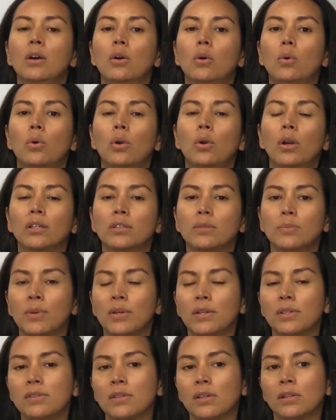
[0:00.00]
or
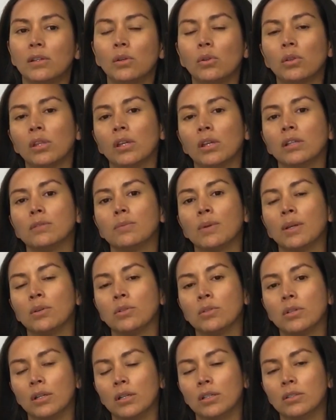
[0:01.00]
experiencing new things
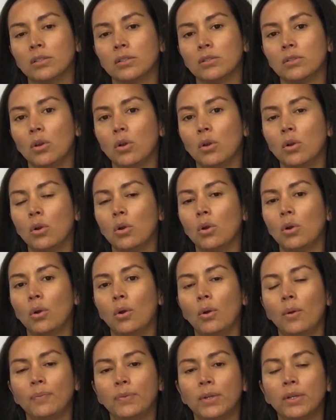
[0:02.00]
because there are
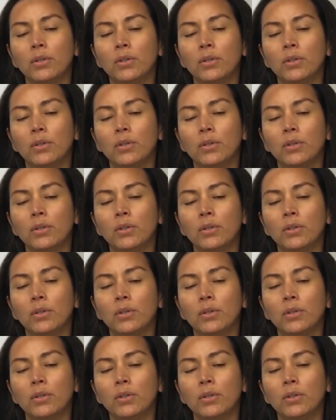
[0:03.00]
no